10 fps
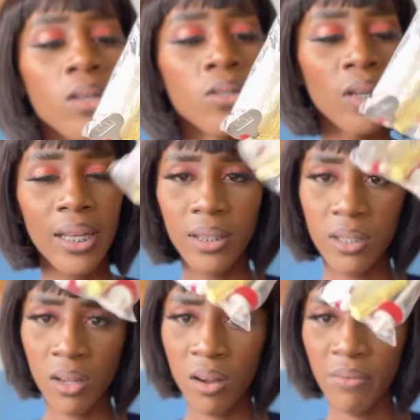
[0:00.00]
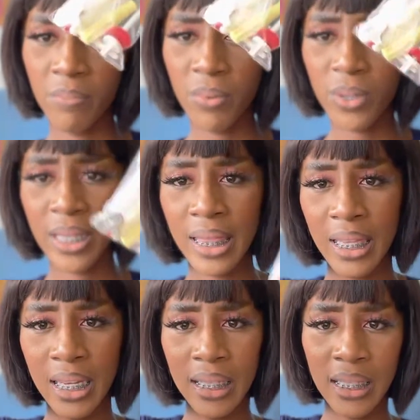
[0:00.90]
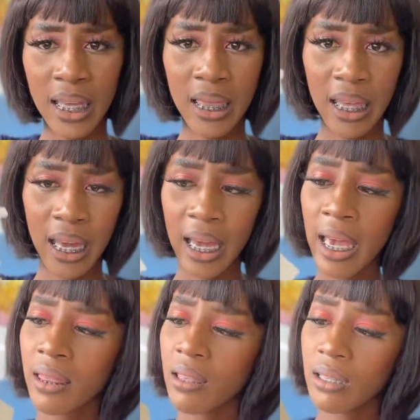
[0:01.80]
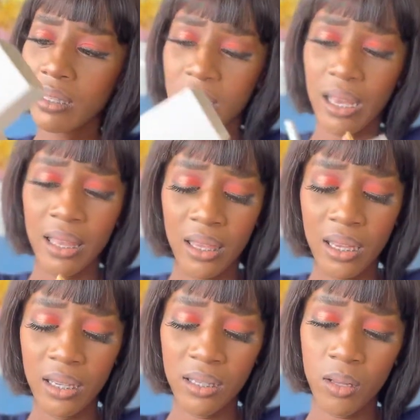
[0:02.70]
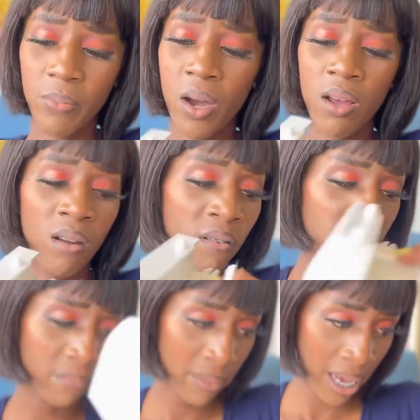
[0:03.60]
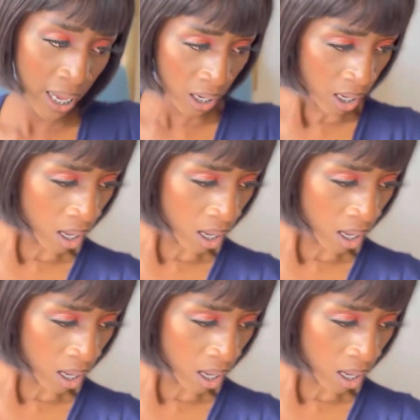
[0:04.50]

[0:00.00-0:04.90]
So like there's a lot of important things in there, and this I think is a part of my